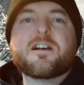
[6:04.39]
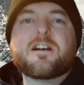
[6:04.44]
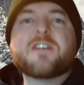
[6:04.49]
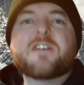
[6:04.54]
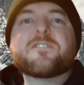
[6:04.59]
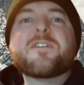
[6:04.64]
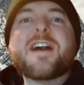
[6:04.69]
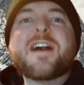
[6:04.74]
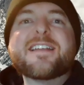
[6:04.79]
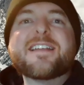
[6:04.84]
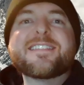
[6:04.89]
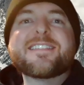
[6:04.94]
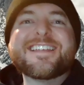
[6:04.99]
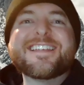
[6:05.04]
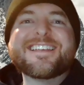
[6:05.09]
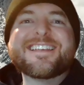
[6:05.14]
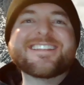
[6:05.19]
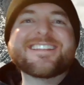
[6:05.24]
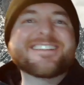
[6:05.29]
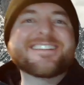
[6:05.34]
I find
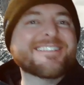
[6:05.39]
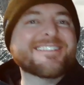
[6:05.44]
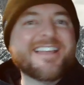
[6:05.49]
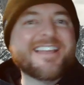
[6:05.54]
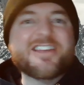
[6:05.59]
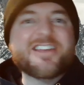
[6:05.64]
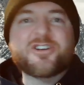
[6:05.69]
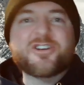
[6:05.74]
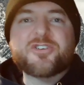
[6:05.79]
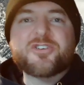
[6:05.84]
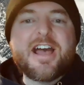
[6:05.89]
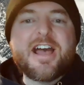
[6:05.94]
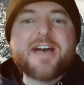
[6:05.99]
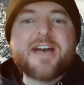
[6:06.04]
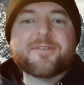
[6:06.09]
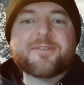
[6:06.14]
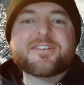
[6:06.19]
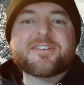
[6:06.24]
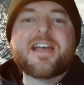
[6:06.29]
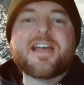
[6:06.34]
that in later
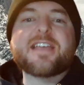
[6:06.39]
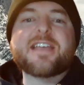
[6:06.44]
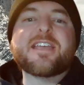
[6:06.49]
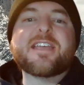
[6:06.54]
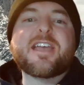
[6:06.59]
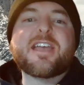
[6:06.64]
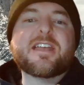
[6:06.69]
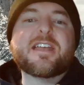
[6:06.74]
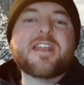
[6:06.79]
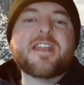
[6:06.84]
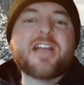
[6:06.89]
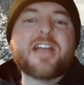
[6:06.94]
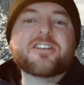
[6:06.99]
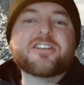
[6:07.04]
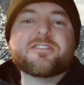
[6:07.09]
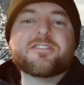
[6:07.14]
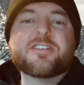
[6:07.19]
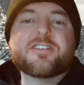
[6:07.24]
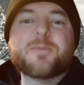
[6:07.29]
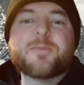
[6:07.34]
drafts, I can
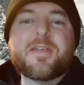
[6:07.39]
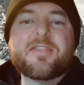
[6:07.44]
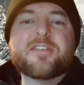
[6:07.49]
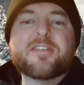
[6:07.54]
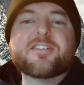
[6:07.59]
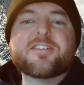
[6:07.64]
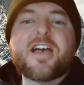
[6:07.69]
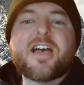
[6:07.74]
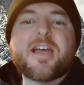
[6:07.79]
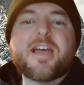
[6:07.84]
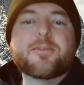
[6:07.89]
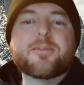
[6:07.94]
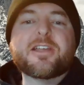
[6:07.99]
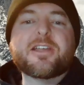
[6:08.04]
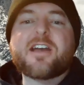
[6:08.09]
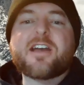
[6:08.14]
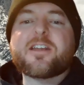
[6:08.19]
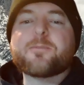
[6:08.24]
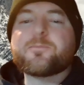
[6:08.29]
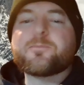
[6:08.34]
actually spend the time to
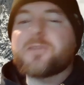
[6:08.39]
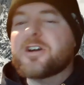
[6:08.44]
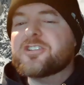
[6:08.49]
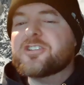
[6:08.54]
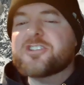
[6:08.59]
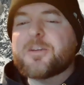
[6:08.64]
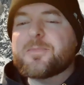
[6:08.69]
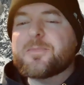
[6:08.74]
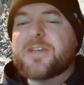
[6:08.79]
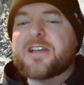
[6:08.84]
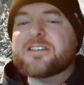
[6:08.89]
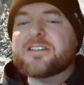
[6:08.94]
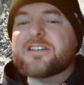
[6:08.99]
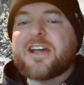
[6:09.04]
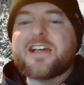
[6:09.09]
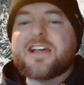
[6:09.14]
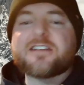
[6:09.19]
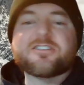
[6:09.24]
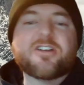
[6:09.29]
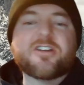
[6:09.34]
kind of punch up that
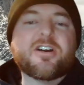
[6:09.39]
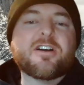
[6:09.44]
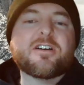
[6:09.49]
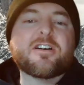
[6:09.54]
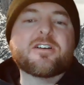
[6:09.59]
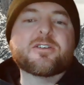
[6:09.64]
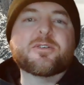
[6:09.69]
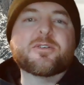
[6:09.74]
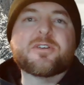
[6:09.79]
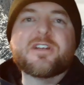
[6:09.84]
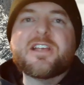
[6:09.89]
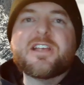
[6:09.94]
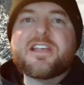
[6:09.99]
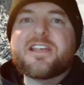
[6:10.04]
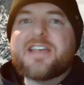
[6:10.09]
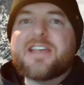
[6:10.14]
dialogue or